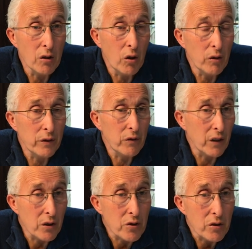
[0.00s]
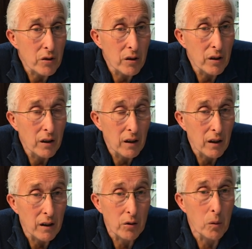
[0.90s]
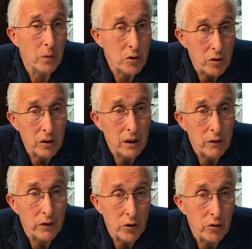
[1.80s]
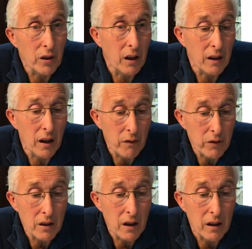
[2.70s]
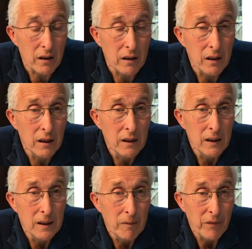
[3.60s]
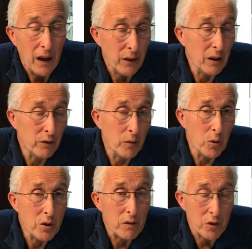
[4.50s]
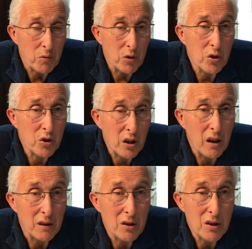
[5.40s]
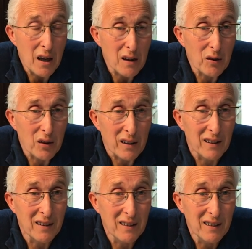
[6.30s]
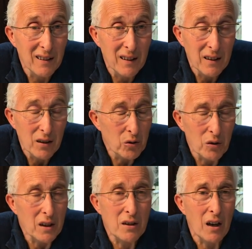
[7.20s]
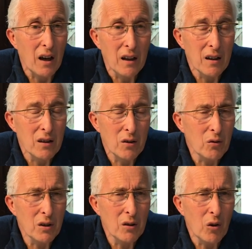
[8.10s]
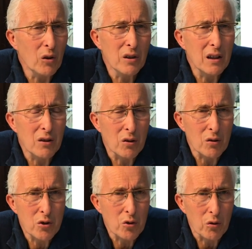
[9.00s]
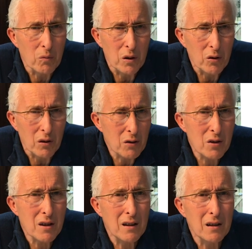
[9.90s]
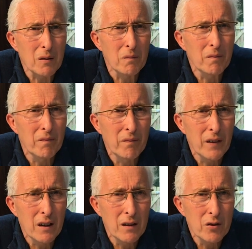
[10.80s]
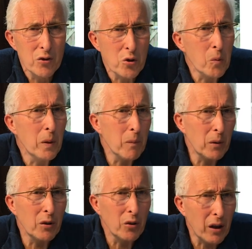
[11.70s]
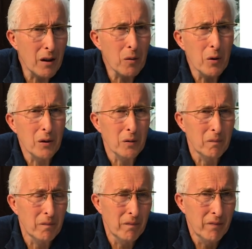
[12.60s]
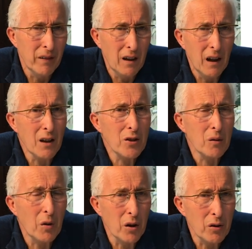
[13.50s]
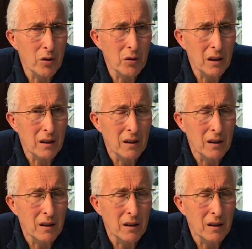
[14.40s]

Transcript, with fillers: of adventure and opportunity for you and I every day. I think for most of us, we're just scared to say anything. You don't need to. You don't. All you need to do is show them that you're interested in them. Show people that you care about them. Ask them how they're doing.